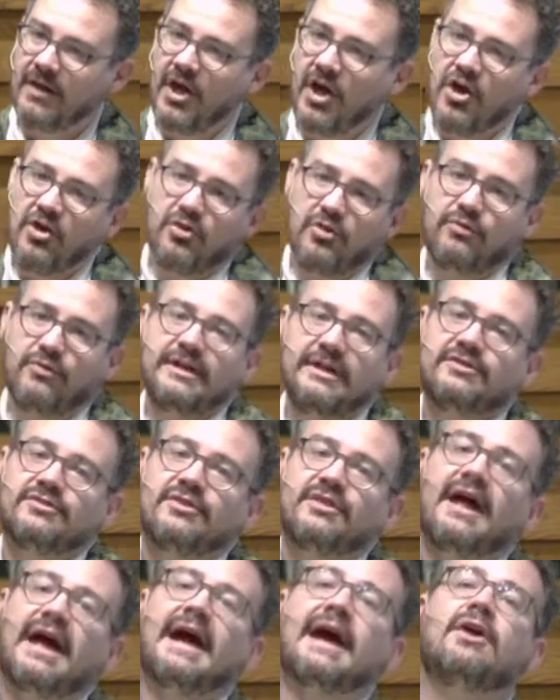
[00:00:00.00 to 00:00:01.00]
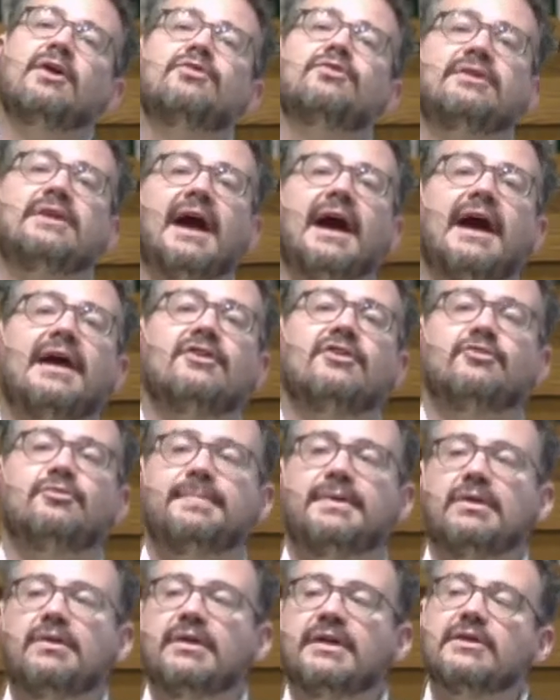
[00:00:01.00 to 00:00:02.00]
The reason the house God is
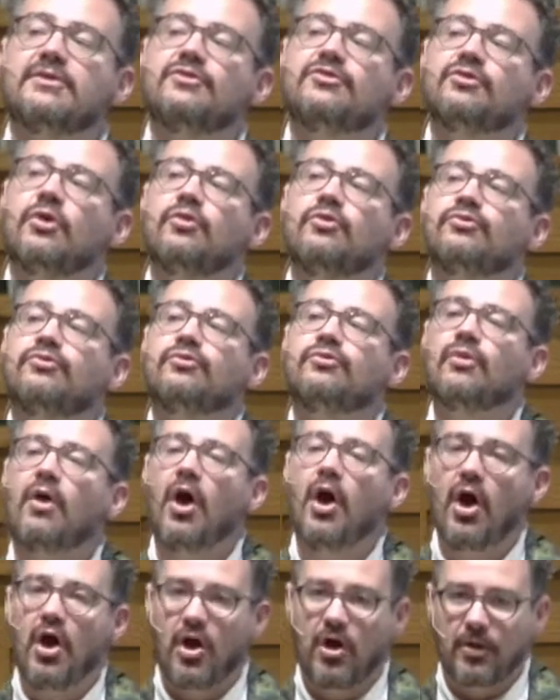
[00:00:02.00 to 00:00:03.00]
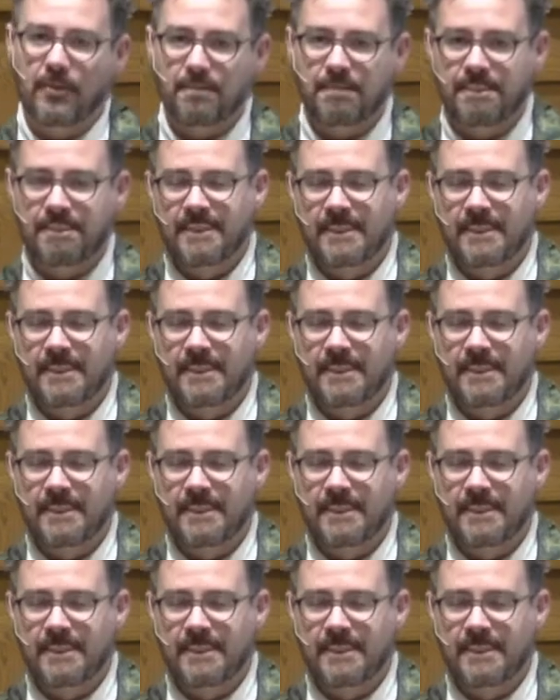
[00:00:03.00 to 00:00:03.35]
building is so strong